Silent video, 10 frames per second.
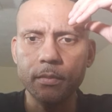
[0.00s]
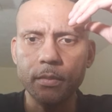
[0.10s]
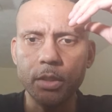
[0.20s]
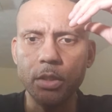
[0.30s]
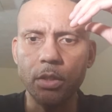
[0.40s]

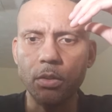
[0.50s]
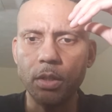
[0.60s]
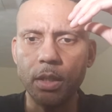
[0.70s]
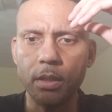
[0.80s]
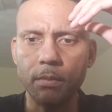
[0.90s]
you
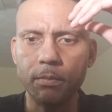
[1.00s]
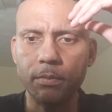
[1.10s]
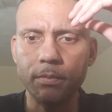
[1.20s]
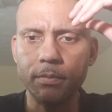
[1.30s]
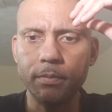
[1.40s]
know
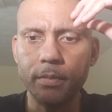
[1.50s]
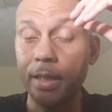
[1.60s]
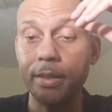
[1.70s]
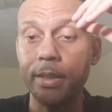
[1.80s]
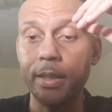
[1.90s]

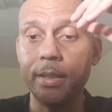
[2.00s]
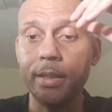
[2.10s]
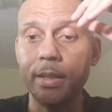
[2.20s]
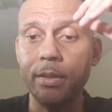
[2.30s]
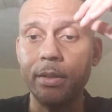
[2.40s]
like I said,
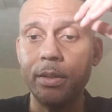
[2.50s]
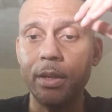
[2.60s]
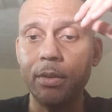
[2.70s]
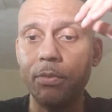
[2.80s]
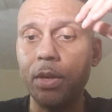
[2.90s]

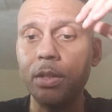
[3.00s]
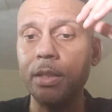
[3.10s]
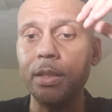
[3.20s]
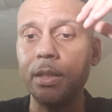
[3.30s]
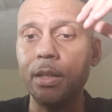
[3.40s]
they're falling
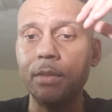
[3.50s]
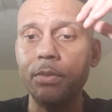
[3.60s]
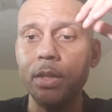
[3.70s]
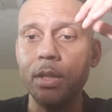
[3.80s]
in love